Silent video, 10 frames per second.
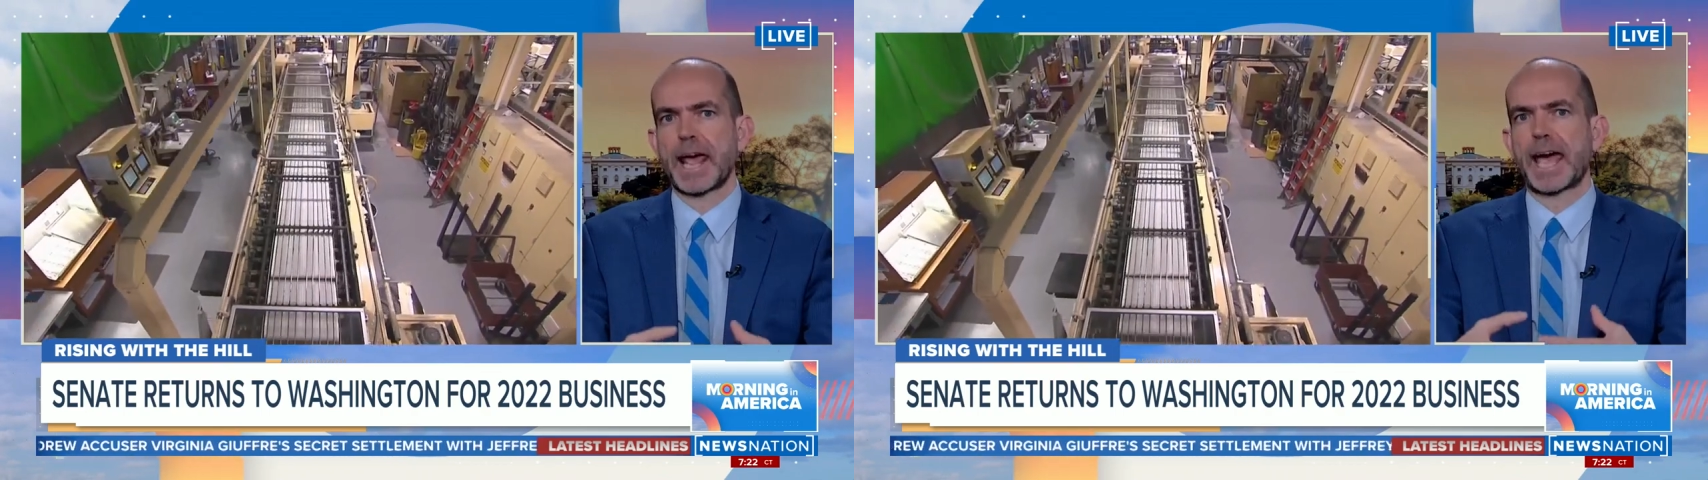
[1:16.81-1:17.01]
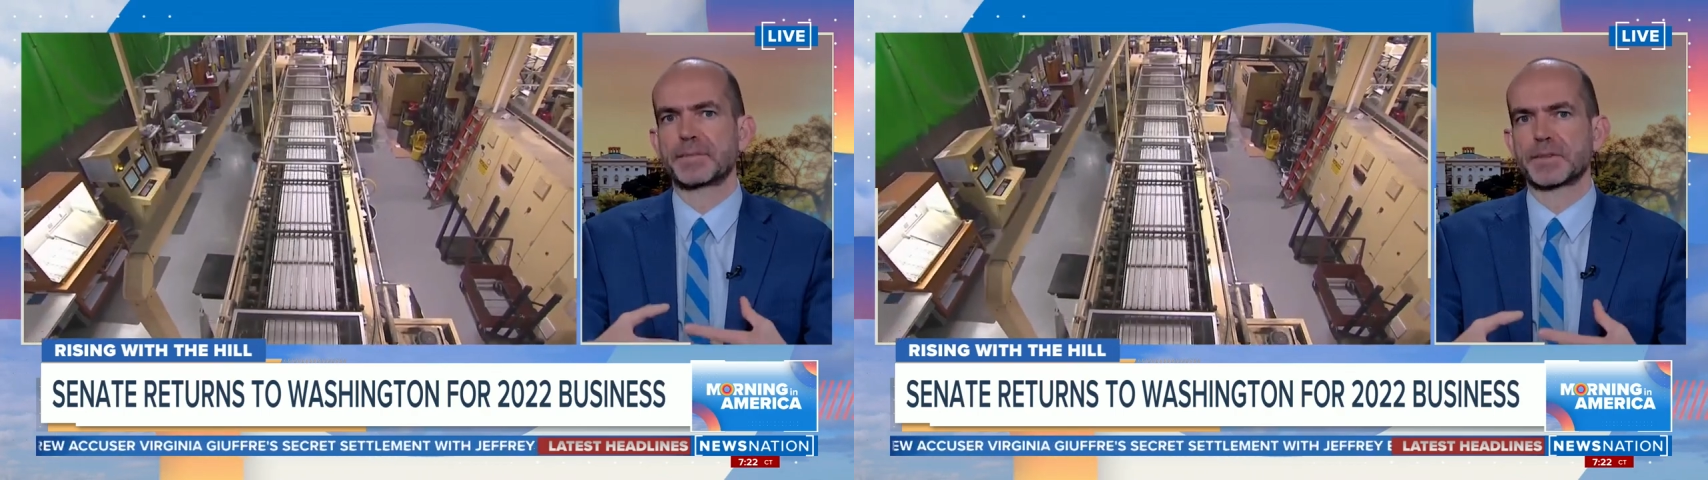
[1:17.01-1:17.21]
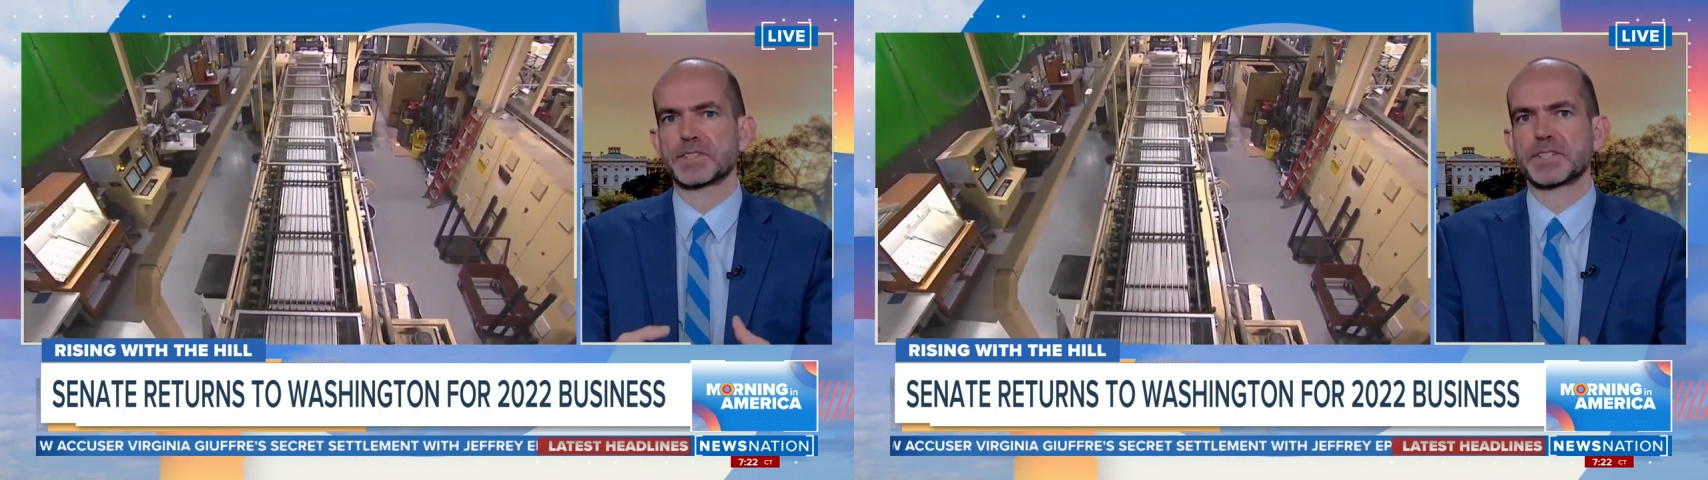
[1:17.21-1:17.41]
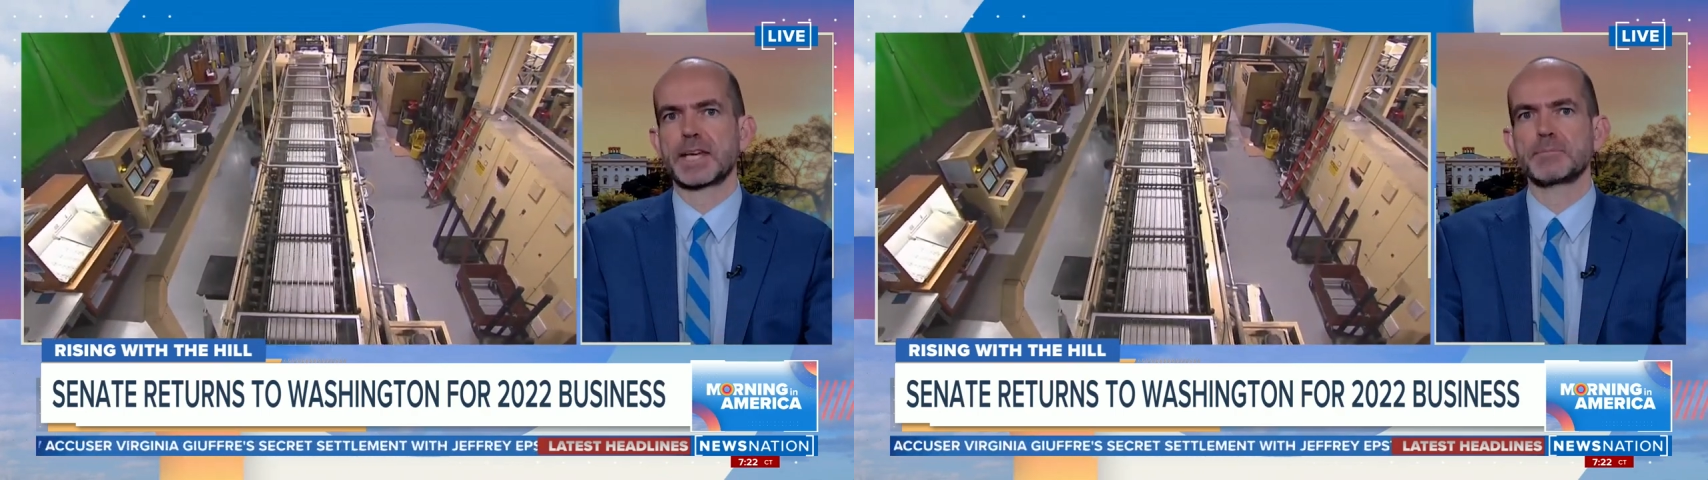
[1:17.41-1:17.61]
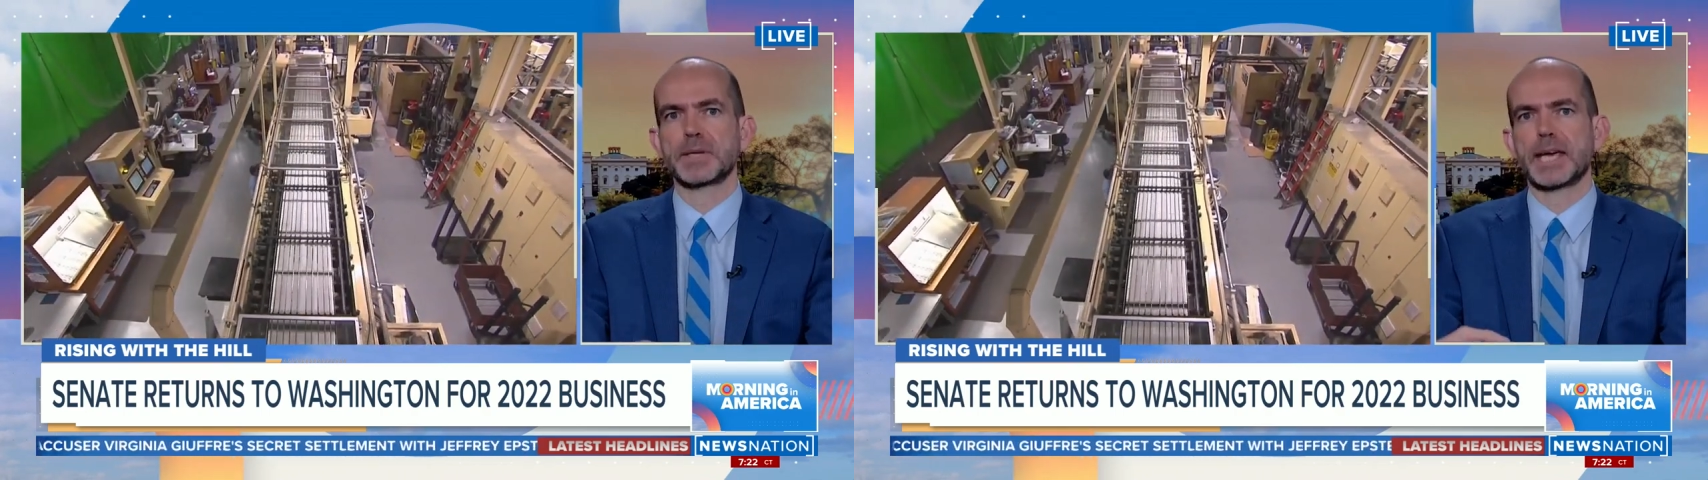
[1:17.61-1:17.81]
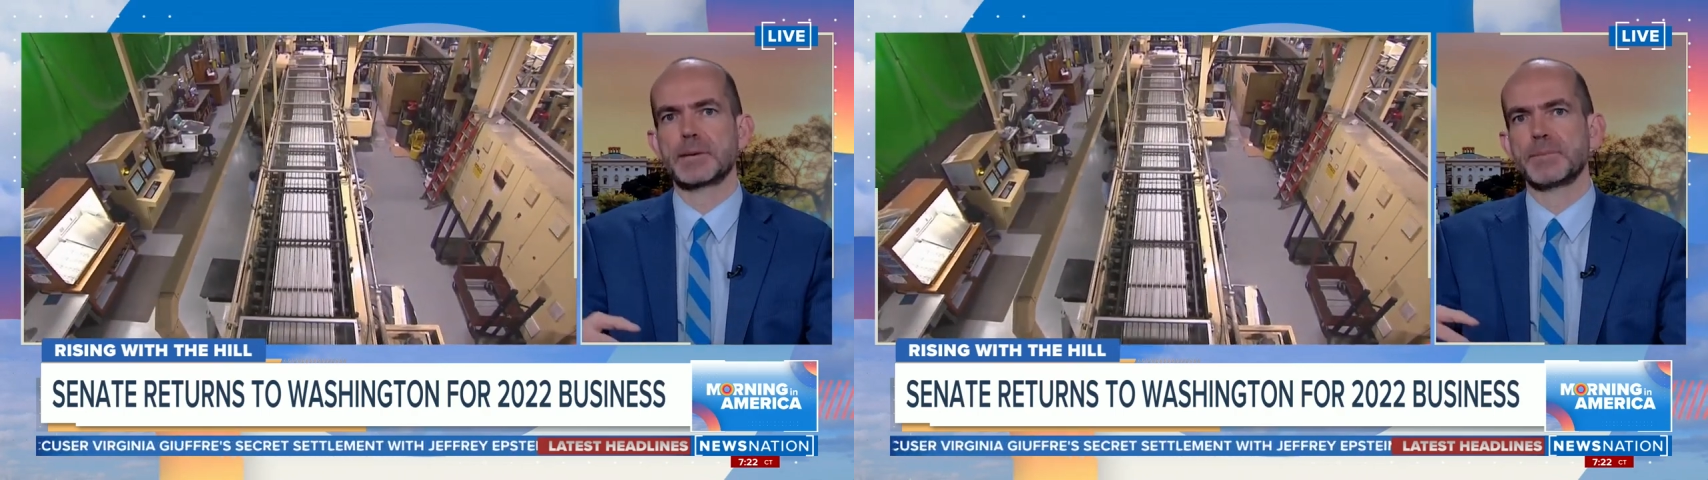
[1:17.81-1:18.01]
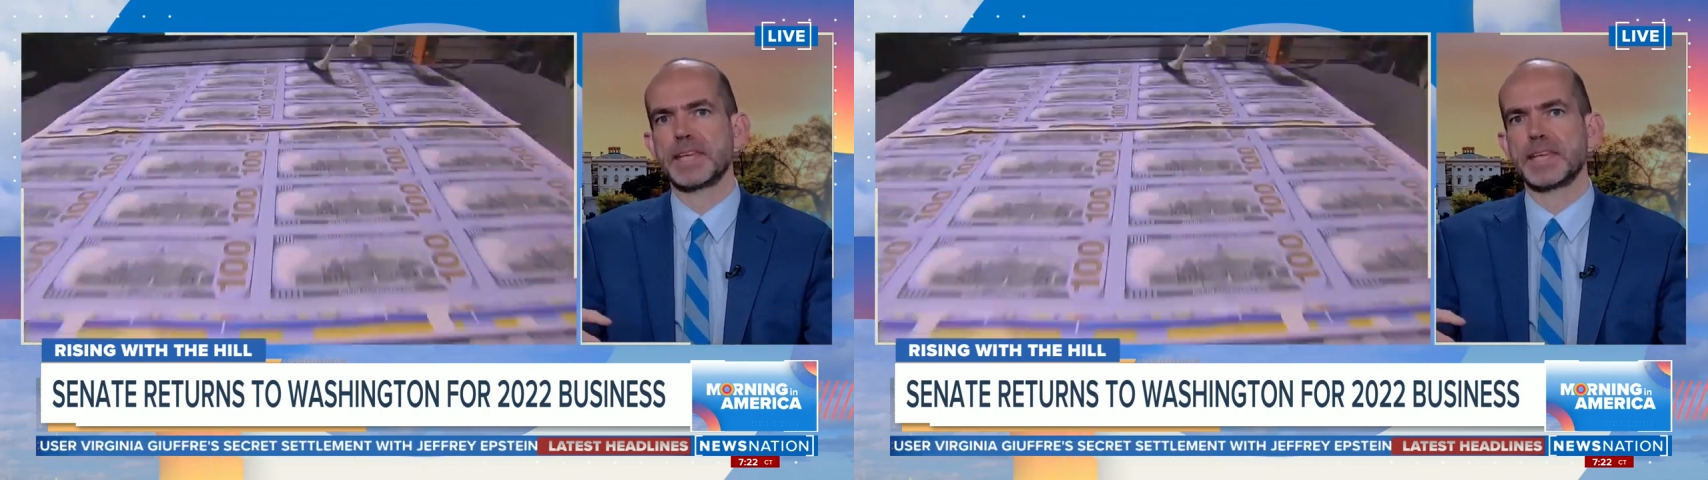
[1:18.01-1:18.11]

At the same time,